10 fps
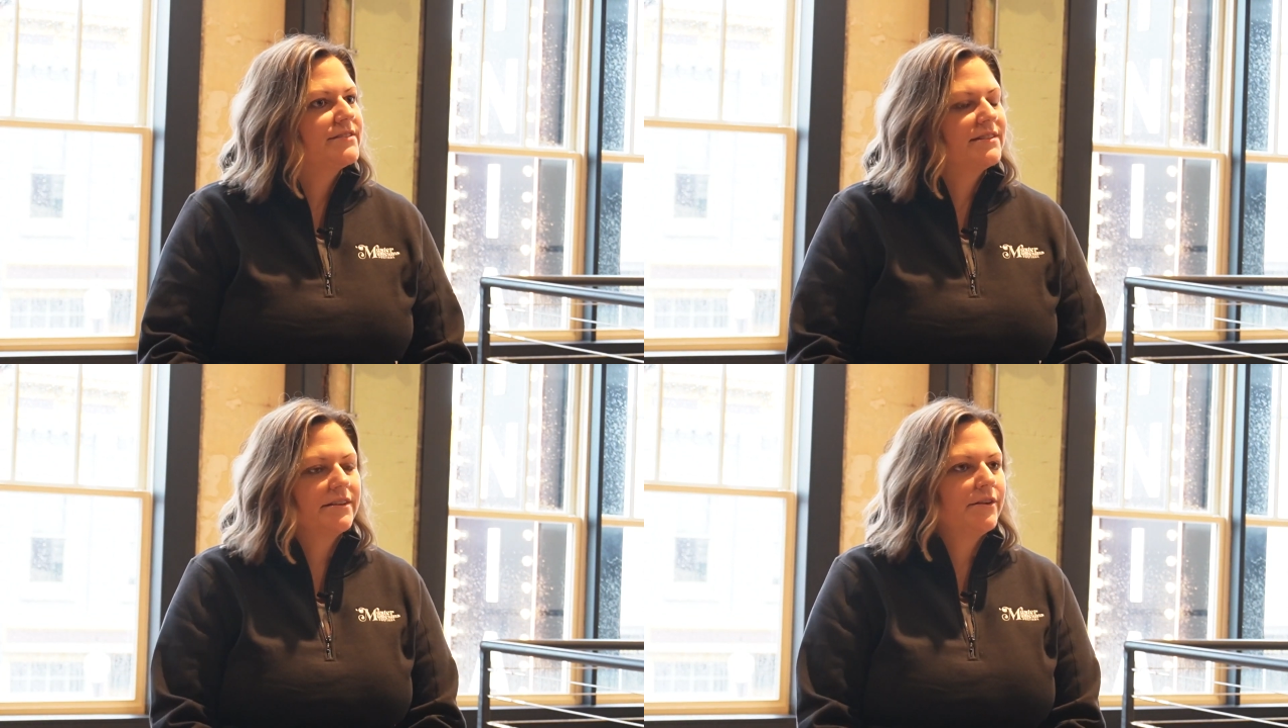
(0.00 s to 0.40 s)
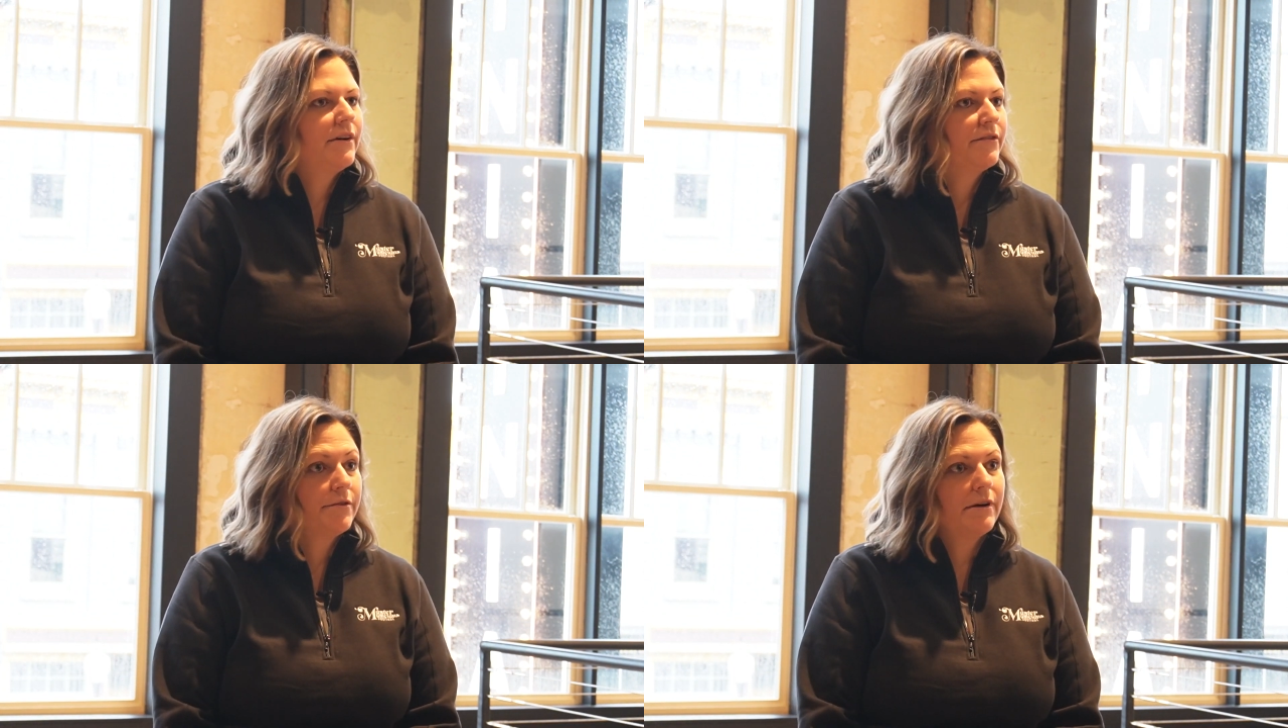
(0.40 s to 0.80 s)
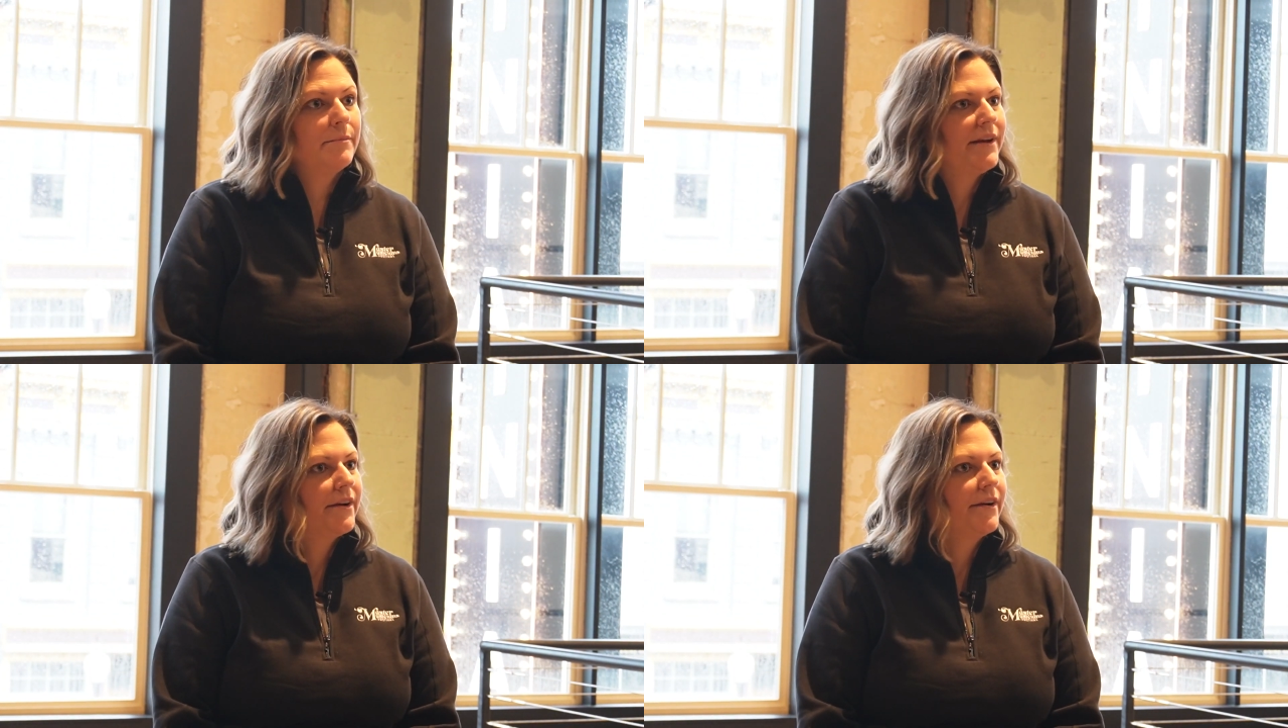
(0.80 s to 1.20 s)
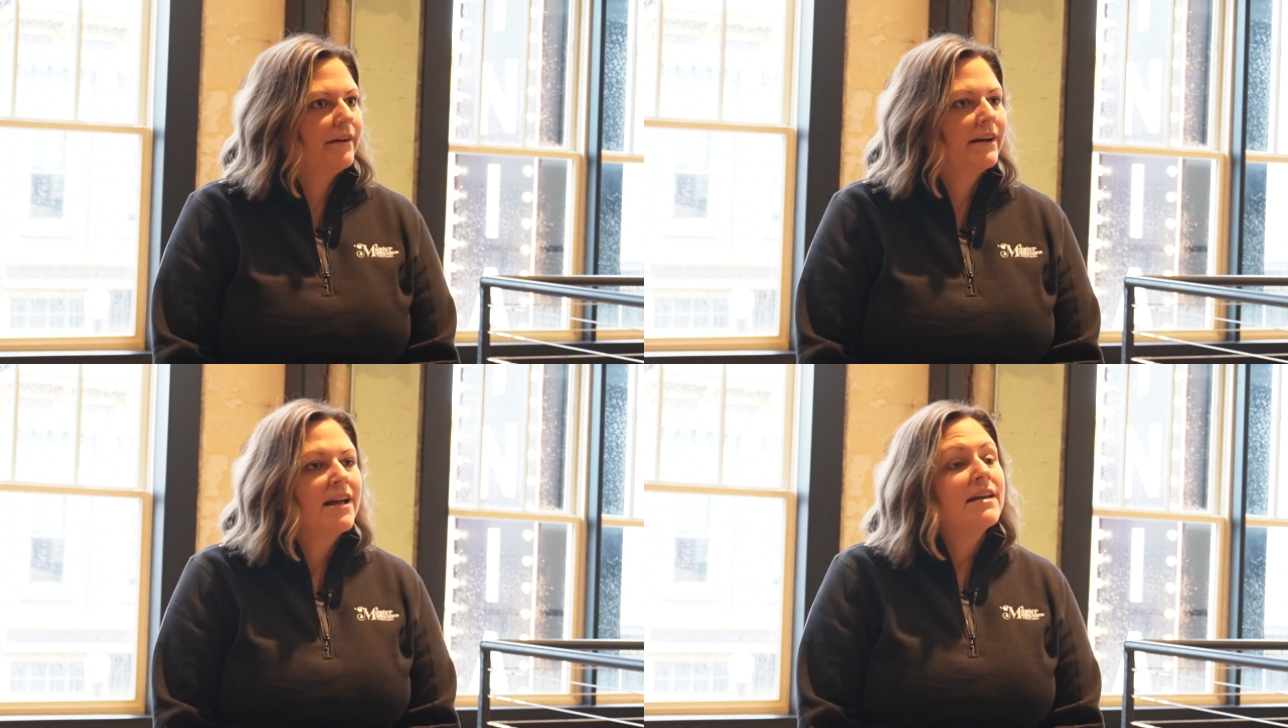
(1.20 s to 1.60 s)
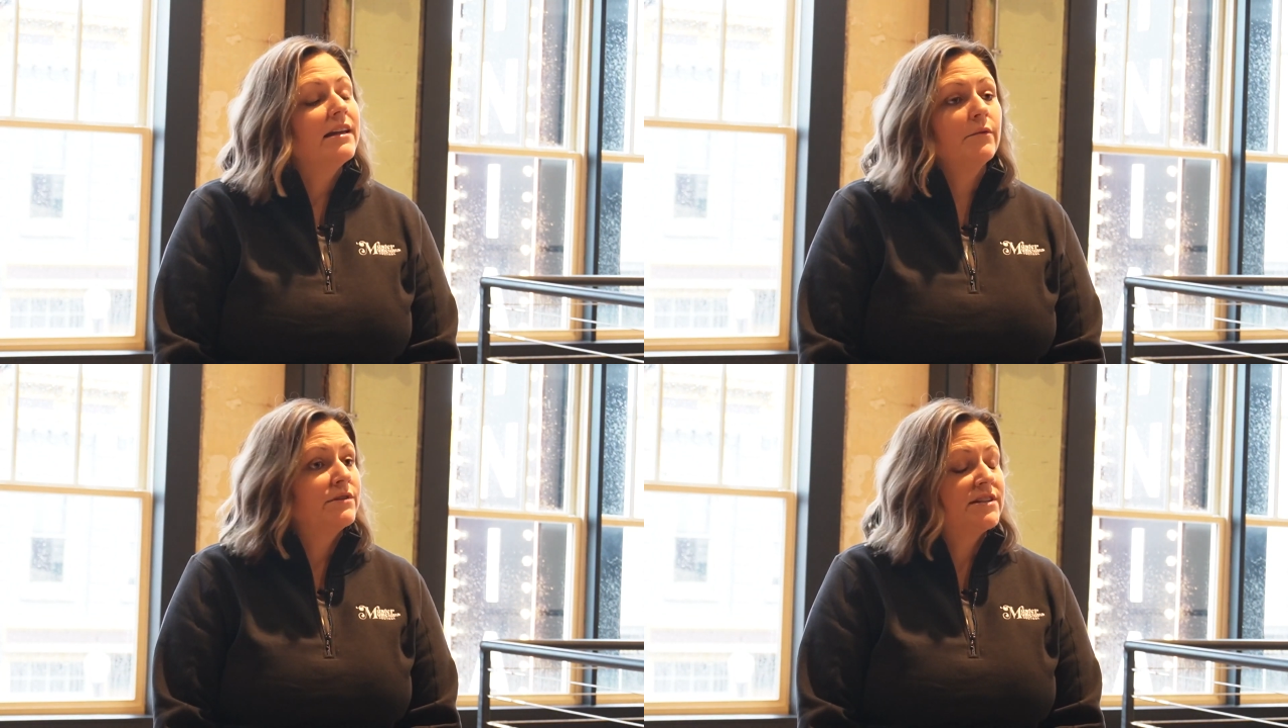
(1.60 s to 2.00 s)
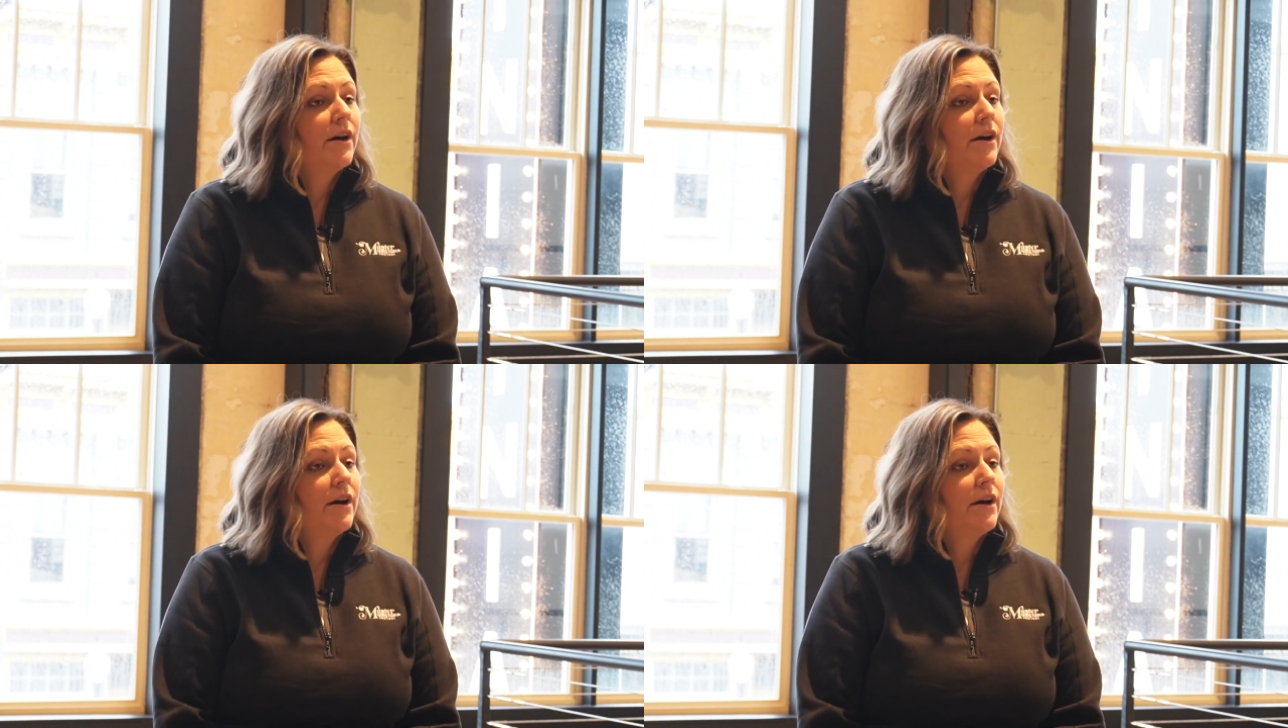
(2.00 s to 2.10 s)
You know, I grew up here, and it was not